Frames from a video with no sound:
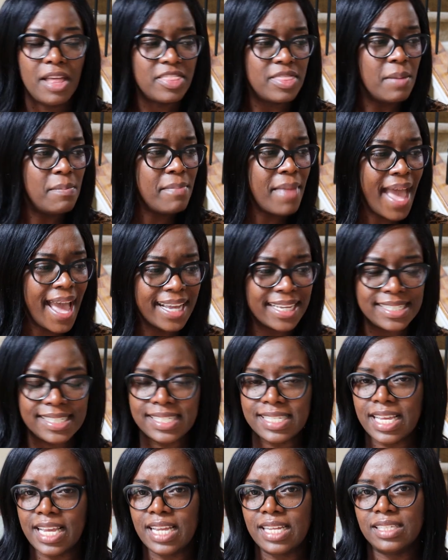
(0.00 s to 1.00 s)
The
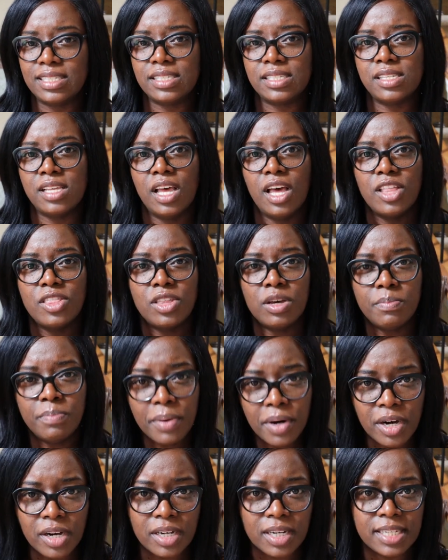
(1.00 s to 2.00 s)
magazines, the
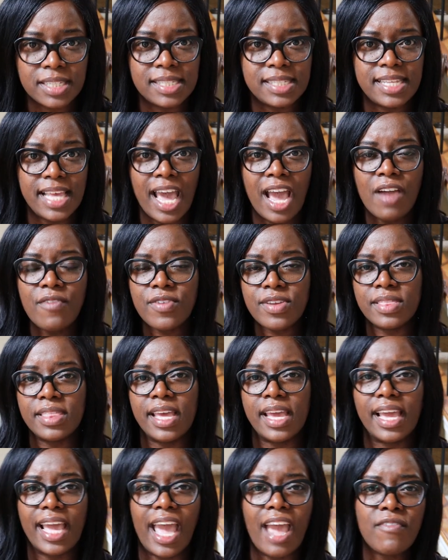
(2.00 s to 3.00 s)
books,
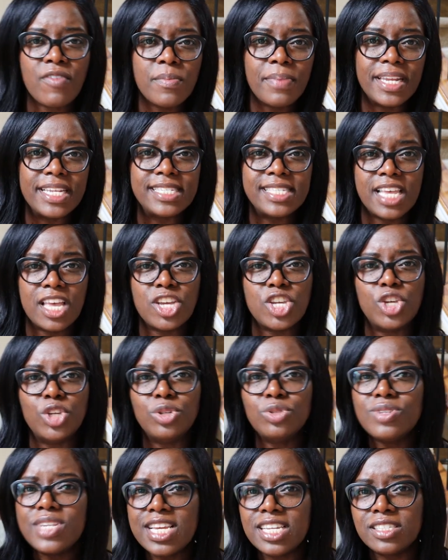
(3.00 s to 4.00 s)
everything, everybody telling you,
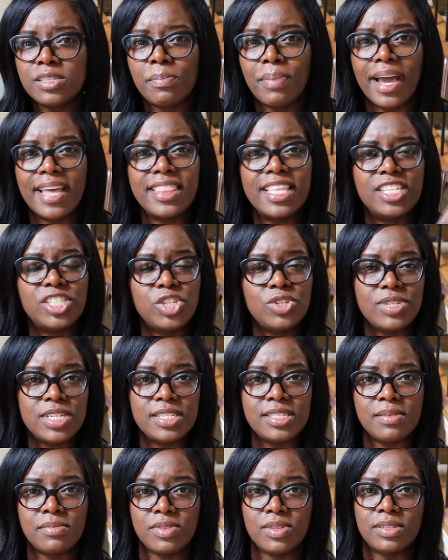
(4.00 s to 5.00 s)
you need to buy this, you
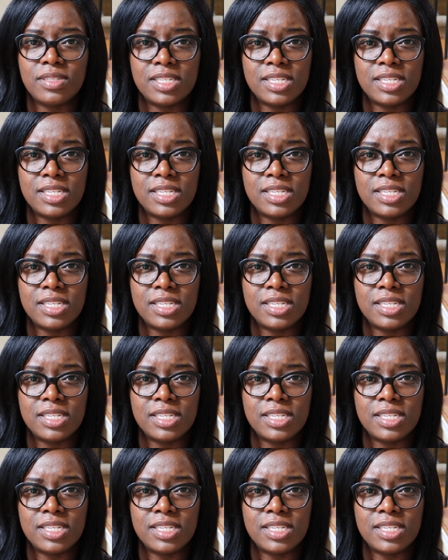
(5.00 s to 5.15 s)
need to,